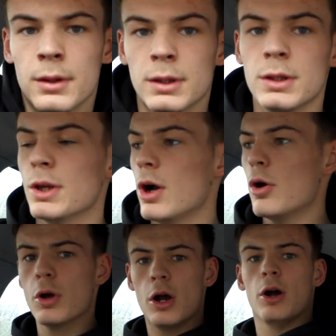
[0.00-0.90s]

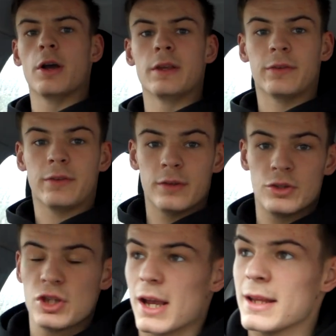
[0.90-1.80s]
Yo guys,
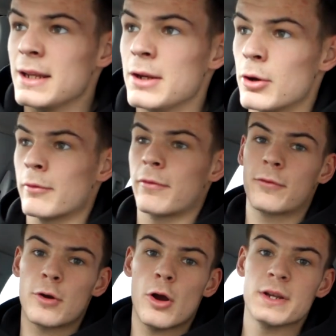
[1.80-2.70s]
checking in on
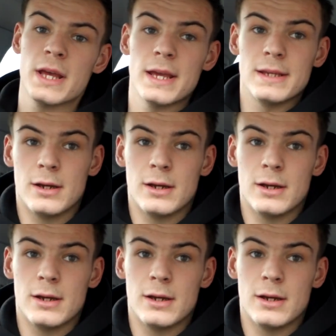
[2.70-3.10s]
Friday.